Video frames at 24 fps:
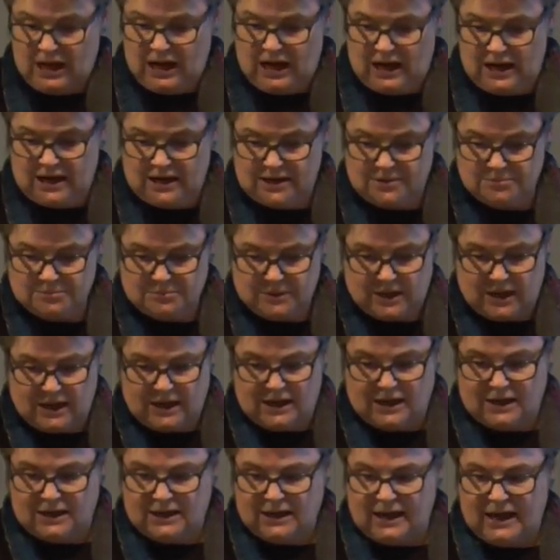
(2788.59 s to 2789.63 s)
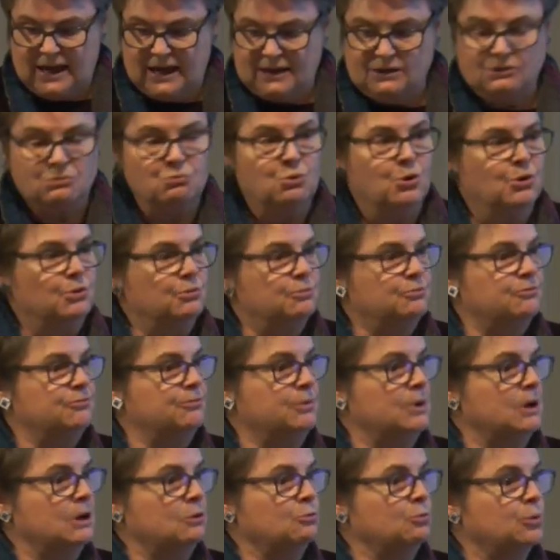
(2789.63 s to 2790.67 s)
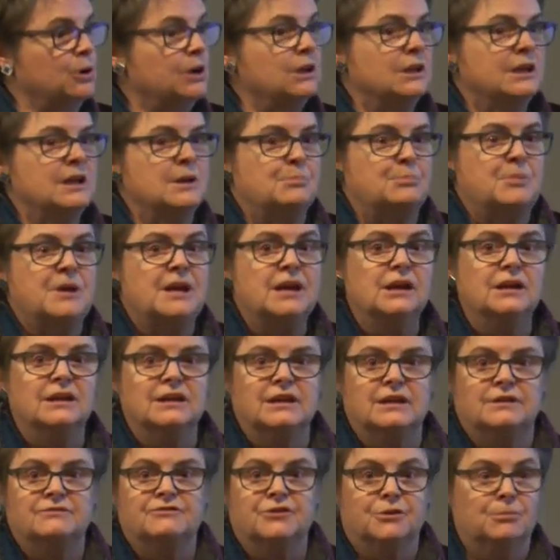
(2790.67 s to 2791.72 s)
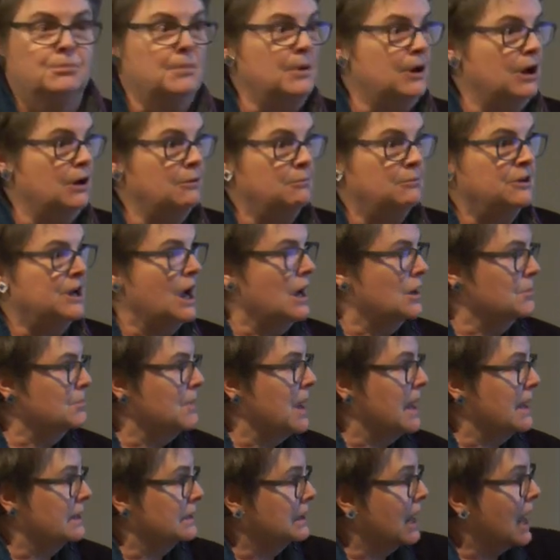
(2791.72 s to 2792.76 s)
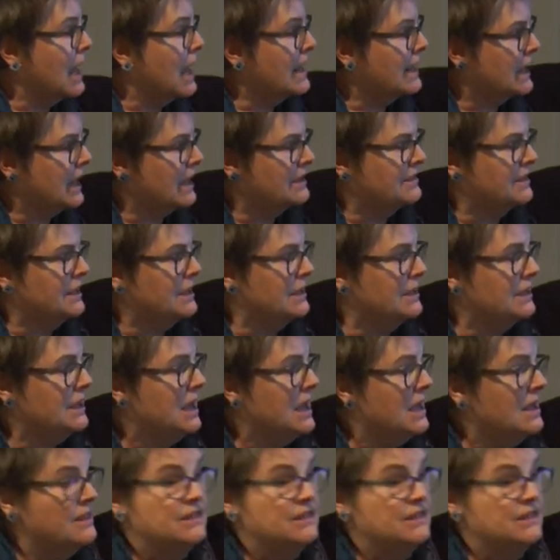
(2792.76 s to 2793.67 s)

Um, uh, and were really appealing for young men like, I think,